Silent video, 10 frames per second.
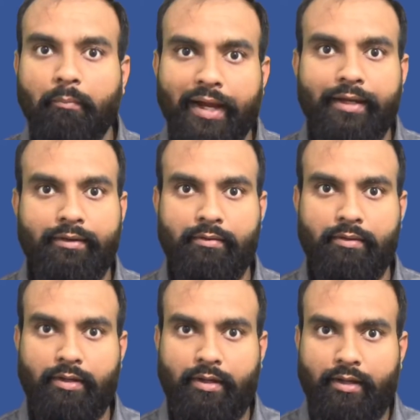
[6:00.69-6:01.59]
my
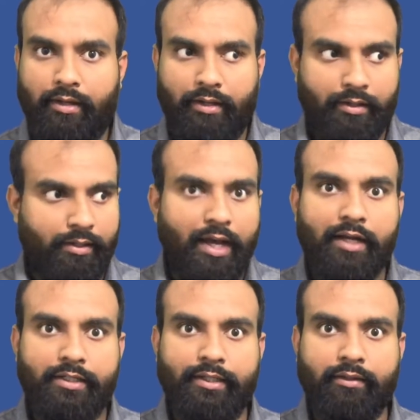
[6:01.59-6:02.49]

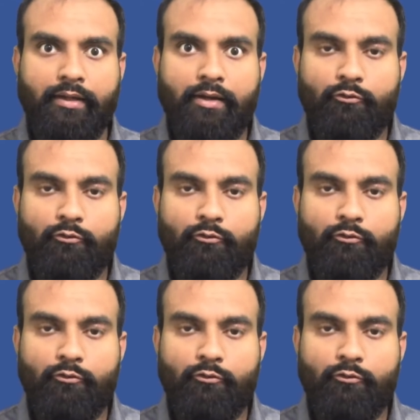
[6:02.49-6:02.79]
article.